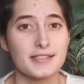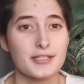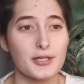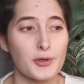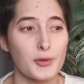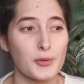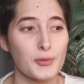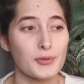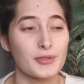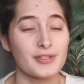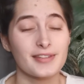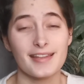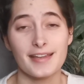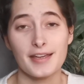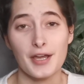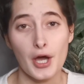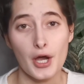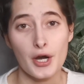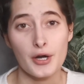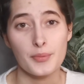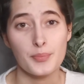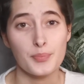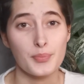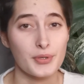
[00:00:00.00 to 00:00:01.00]
so they
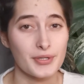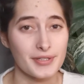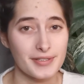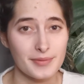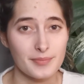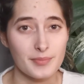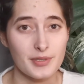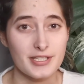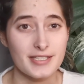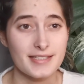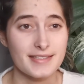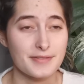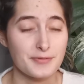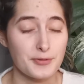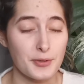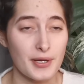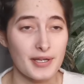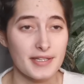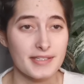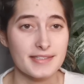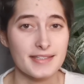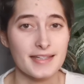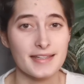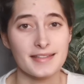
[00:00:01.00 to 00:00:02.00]
are pretty much
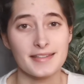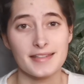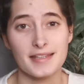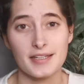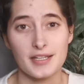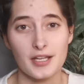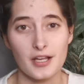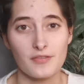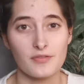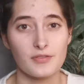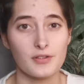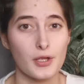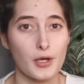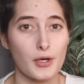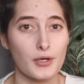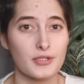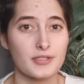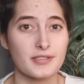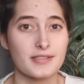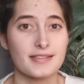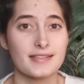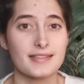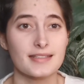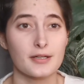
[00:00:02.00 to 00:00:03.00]
stressed and they have
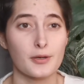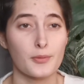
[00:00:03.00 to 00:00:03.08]
lost